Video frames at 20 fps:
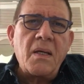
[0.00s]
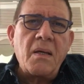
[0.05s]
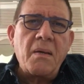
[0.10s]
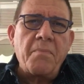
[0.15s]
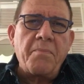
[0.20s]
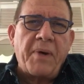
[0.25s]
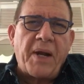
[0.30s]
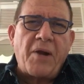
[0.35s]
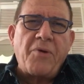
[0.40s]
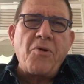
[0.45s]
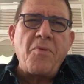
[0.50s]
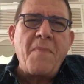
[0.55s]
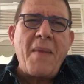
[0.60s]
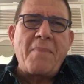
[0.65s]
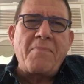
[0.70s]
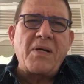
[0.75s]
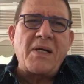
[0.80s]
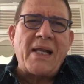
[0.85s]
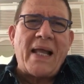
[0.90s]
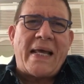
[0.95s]
But I
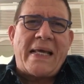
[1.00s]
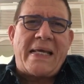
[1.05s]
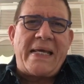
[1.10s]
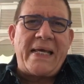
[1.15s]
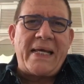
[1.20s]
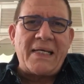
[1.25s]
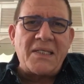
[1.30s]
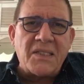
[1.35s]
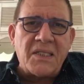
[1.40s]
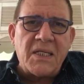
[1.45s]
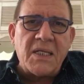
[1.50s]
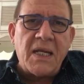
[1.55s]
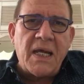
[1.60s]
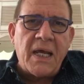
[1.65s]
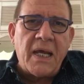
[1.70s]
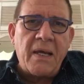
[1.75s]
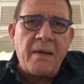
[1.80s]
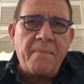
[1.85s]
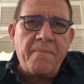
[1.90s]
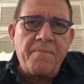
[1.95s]
remembered like
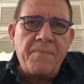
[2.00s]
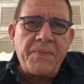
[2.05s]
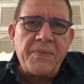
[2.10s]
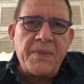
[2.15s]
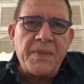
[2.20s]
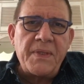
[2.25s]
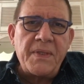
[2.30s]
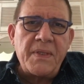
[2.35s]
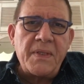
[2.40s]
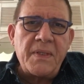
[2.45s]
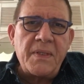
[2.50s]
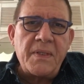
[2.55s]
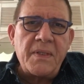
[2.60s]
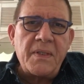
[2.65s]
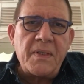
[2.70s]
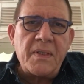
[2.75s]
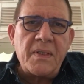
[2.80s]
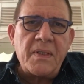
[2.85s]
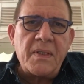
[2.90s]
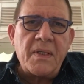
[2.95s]
yesterday.
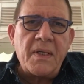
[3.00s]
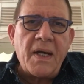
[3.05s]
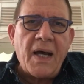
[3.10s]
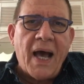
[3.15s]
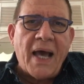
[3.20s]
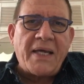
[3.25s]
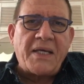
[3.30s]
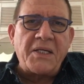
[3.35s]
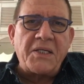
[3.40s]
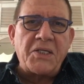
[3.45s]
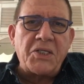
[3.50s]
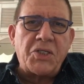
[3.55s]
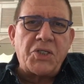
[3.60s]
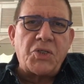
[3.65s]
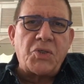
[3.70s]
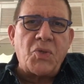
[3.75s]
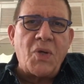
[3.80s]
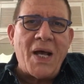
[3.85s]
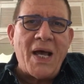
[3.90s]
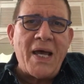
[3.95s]
I could
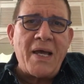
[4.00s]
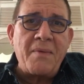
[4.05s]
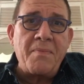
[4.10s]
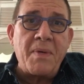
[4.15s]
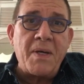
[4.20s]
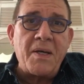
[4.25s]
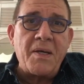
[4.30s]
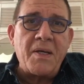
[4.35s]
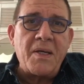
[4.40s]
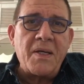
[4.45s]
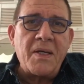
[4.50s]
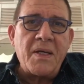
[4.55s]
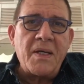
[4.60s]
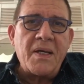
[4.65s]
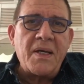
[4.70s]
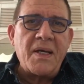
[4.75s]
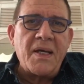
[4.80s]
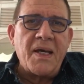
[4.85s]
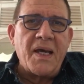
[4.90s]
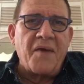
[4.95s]
describe,
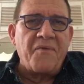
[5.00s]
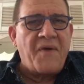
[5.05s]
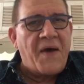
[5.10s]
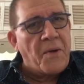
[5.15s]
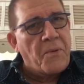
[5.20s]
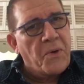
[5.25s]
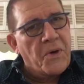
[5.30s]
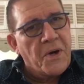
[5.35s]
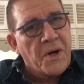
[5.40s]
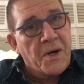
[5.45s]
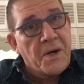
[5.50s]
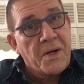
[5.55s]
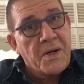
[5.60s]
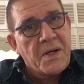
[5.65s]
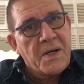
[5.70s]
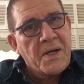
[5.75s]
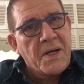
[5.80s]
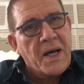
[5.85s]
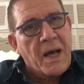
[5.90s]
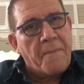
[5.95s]
if I were
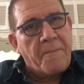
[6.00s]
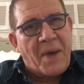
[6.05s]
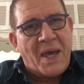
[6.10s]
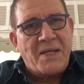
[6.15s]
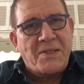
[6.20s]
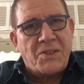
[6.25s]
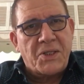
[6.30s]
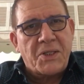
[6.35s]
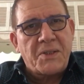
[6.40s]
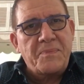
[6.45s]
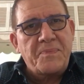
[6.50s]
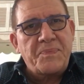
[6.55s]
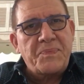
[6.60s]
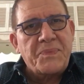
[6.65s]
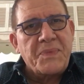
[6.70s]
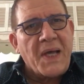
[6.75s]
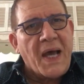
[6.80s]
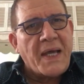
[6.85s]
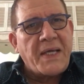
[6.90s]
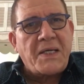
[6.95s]
a painter,
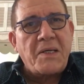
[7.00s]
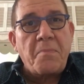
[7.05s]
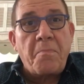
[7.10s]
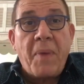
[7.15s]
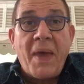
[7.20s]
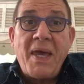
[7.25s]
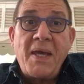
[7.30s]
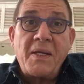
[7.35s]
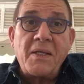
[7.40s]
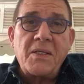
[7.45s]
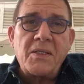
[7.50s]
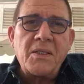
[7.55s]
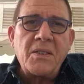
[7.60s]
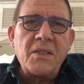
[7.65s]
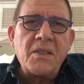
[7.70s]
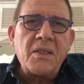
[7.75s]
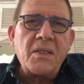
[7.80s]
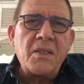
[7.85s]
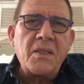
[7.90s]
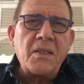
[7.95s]
I could paint
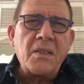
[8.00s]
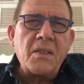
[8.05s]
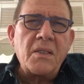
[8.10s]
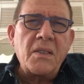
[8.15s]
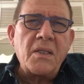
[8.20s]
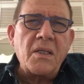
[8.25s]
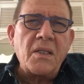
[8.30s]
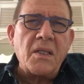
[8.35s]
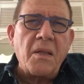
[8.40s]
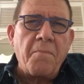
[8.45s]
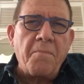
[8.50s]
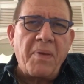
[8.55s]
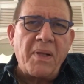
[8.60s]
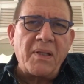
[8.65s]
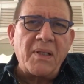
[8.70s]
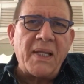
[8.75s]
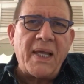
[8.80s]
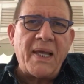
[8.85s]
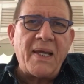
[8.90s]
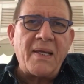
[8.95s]
the
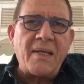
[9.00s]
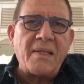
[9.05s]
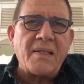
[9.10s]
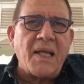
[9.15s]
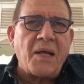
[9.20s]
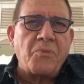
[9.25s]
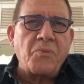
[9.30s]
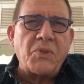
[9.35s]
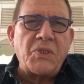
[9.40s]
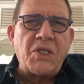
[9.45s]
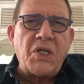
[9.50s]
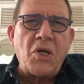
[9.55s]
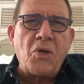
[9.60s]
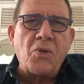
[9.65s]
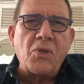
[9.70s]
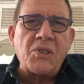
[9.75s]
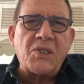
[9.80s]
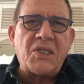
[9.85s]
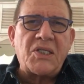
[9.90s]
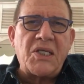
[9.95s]
building that was the
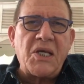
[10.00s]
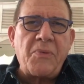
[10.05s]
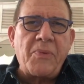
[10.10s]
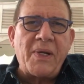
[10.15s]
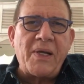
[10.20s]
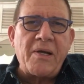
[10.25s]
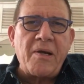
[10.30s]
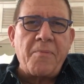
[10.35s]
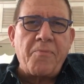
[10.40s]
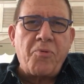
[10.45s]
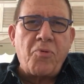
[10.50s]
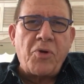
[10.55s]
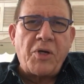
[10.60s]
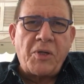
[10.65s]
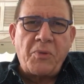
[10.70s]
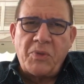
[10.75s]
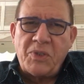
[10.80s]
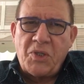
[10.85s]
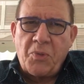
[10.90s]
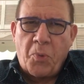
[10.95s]
old Seawell Airport. It
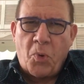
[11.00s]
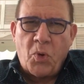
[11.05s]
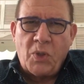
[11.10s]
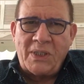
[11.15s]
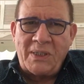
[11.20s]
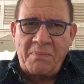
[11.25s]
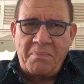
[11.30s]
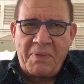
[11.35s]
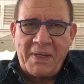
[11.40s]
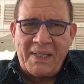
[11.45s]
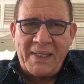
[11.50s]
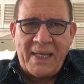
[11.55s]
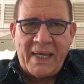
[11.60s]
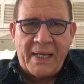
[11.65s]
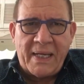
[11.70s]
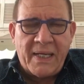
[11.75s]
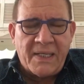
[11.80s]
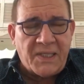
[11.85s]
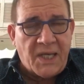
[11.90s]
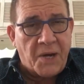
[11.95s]
was a wooden
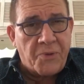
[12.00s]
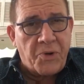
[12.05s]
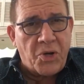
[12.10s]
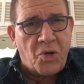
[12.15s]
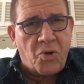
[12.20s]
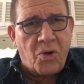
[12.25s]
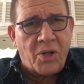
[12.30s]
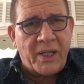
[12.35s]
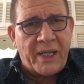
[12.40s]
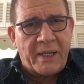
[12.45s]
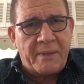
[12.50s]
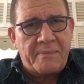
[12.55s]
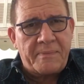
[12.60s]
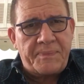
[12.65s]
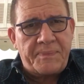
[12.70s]
building, as I recall it.